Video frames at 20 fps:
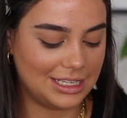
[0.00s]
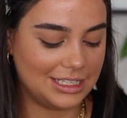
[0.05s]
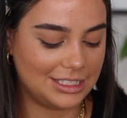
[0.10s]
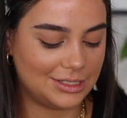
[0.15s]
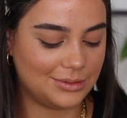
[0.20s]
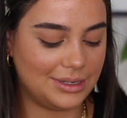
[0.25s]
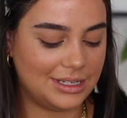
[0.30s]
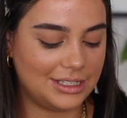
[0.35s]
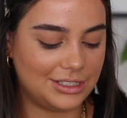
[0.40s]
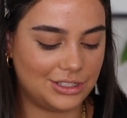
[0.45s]

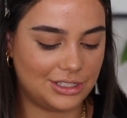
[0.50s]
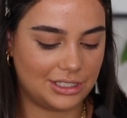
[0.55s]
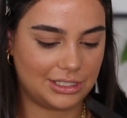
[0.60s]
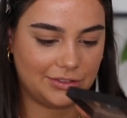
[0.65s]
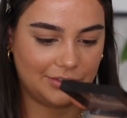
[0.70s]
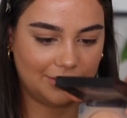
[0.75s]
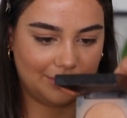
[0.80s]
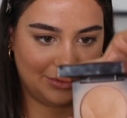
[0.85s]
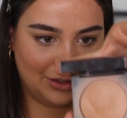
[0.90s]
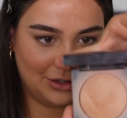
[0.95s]
This one is just
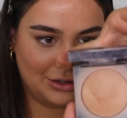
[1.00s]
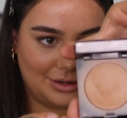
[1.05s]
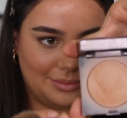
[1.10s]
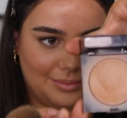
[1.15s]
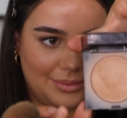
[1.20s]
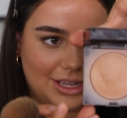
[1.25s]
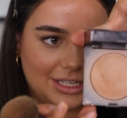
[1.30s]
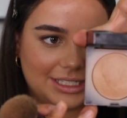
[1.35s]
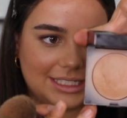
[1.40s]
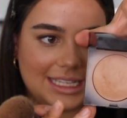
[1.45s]
from
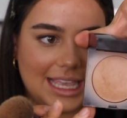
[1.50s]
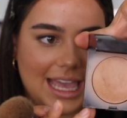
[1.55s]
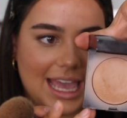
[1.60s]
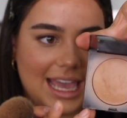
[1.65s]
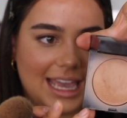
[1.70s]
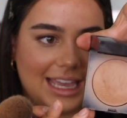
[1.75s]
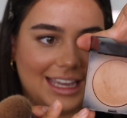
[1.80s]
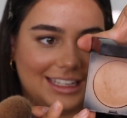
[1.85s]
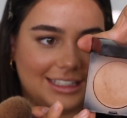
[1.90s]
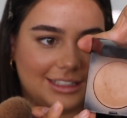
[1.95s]

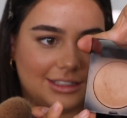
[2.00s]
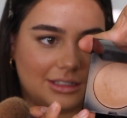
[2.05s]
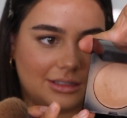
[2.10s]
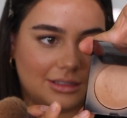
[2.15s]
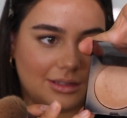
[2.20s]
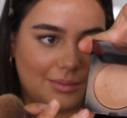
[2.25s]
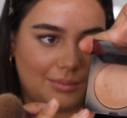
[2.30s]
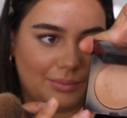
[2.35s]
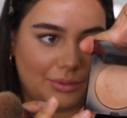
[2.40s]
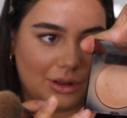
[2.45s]
Mercier. It's
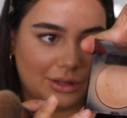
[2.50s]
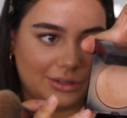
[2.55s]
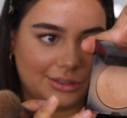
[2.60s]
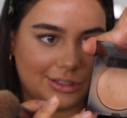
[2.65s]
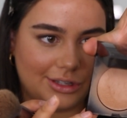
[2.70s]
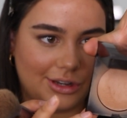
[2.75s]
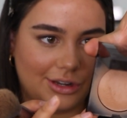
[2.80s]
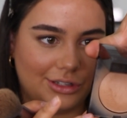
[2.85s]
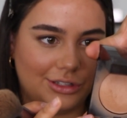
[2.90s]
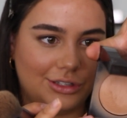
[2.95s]
Bronze
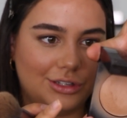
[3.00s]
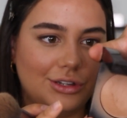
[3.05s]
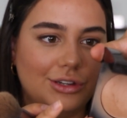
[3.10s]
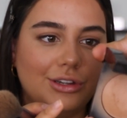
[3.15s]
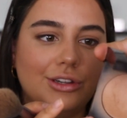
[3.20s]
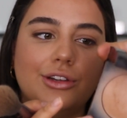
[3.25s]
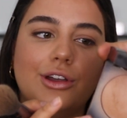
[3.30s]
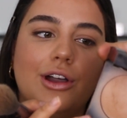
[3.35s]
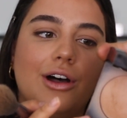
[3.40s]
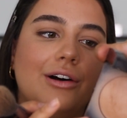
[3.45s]

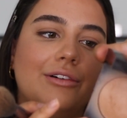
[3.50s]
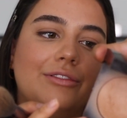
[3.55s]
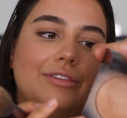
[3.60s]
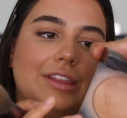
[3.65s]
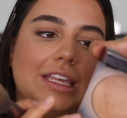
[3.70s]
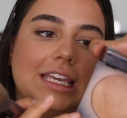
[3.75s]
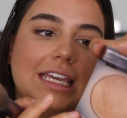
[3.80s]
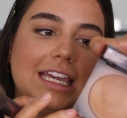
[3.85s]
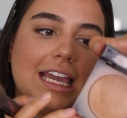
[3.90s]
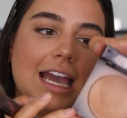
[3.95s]
02 of
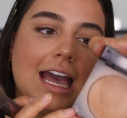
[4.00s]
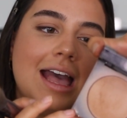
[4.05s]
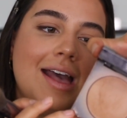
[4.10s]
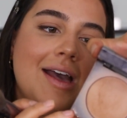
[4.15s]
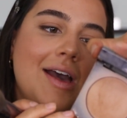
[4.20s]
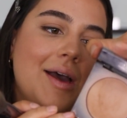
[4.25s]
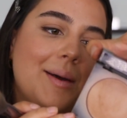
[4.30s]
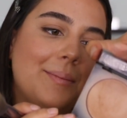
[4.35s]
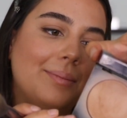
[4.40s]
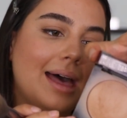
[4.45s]
the
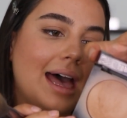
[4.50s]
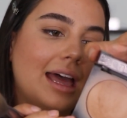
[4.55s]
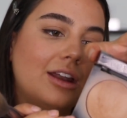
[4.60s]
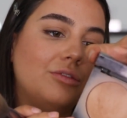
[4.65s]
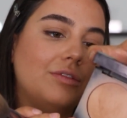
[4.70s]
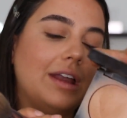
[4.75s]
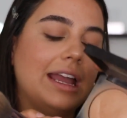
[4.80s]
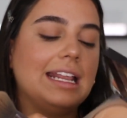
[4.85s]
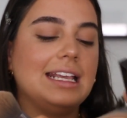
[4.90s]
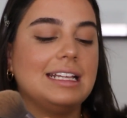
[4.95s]
Matte
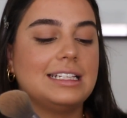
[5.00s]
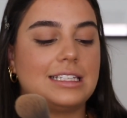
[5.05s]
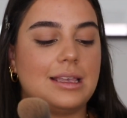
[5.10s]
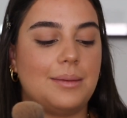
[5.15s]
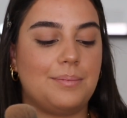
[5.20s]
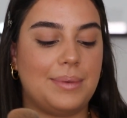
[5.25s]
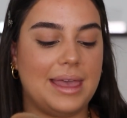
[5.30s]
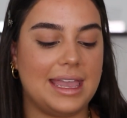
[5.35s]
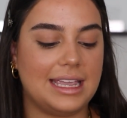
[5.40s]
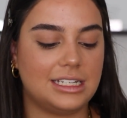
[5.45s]
Radiance
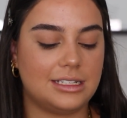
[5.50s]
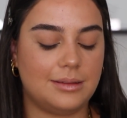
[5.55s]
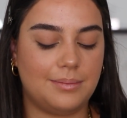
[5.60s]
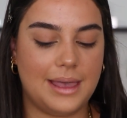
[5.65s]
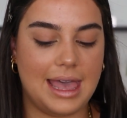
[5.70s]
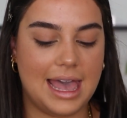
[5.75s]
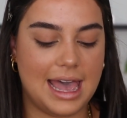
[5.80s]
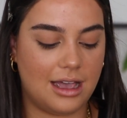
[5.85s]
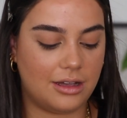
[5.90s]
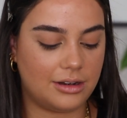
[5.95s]
Baked
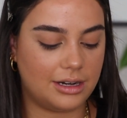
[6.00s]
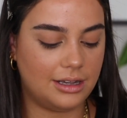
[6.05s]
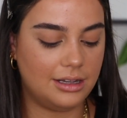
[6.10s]
Powder.